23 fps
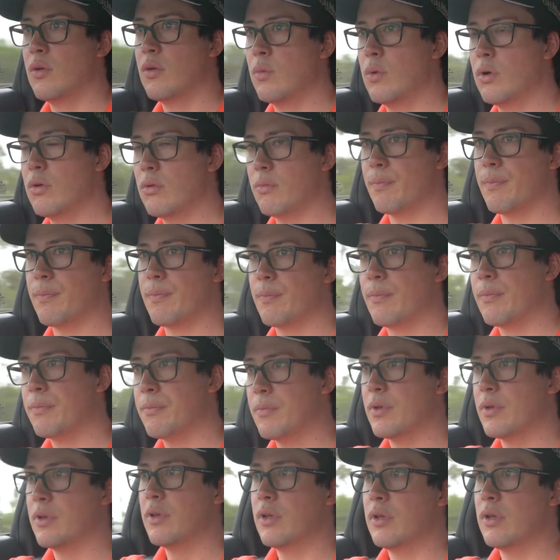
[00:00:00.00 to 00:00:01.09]
Well,
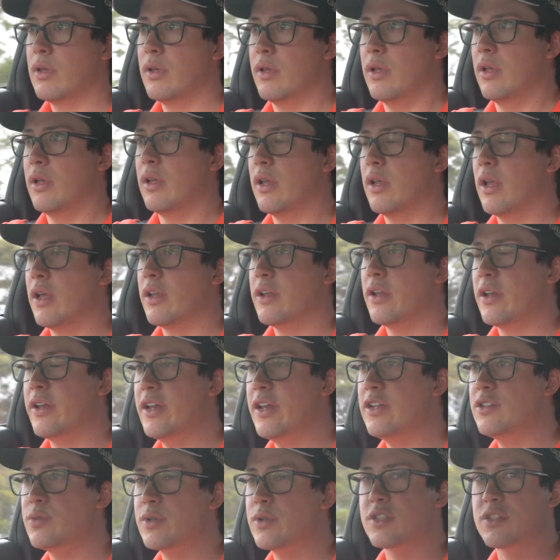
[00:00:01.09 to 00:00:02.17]
I
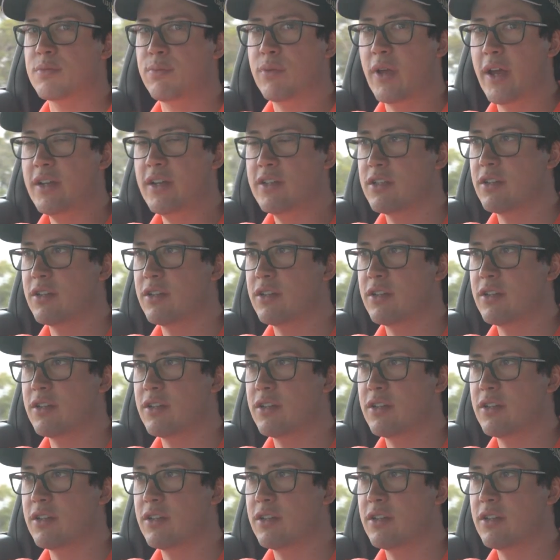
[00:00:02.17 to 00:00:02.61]
need to explain